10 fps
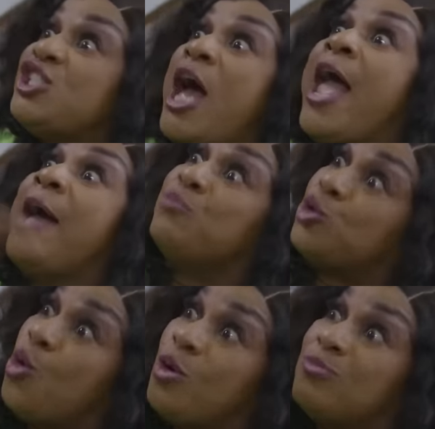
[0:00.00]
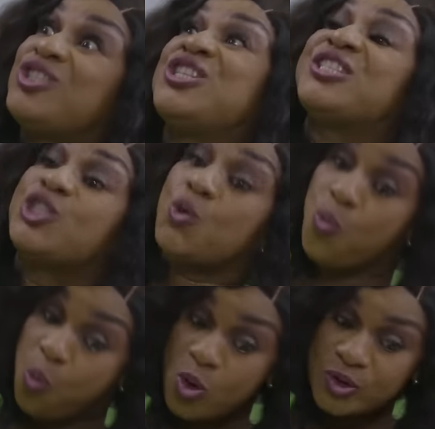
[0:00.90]
I am sure she's the
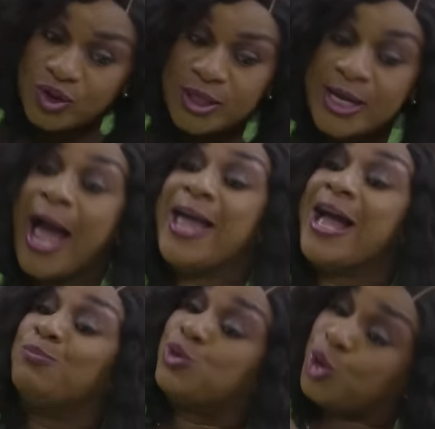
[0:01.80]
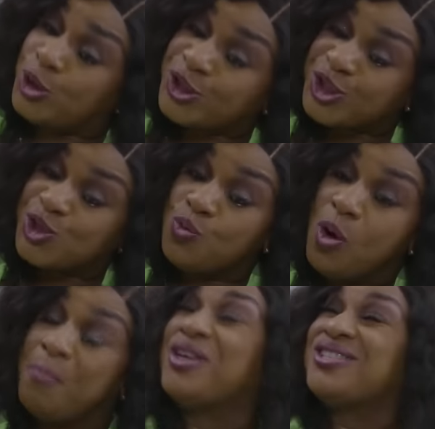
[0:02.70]
one.
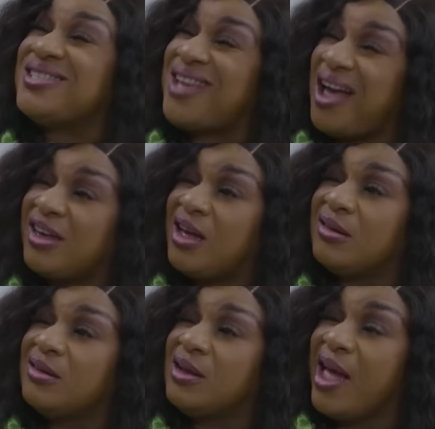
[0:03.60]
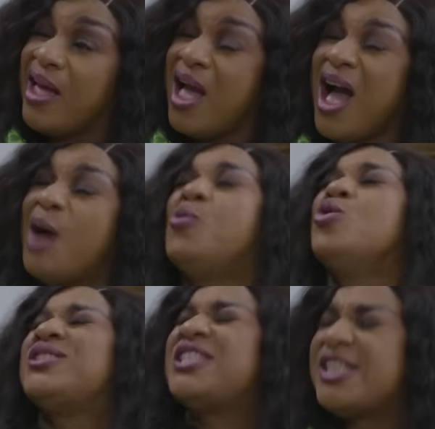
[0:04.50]
But you see that girl, I'm
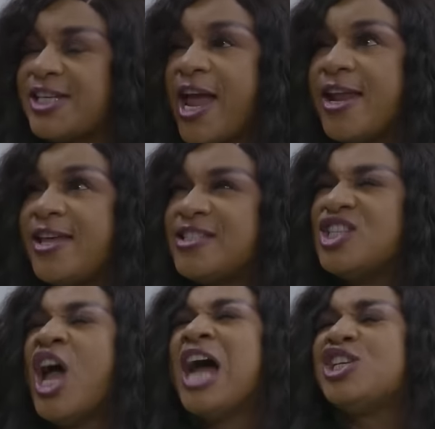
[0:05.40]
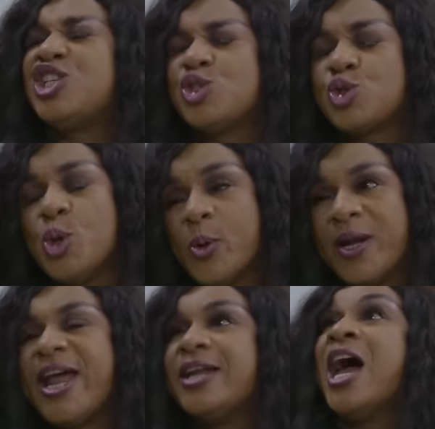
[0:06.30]
going to teach her a lesson. And she's going to
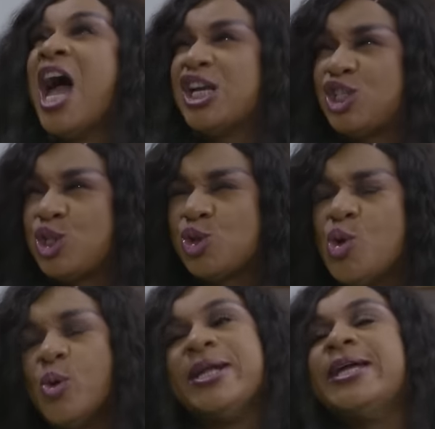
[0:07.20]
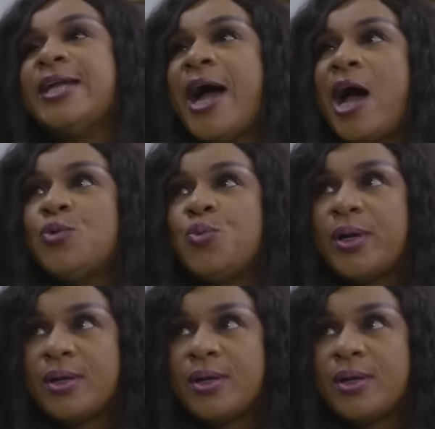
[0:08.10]
learn the hard way.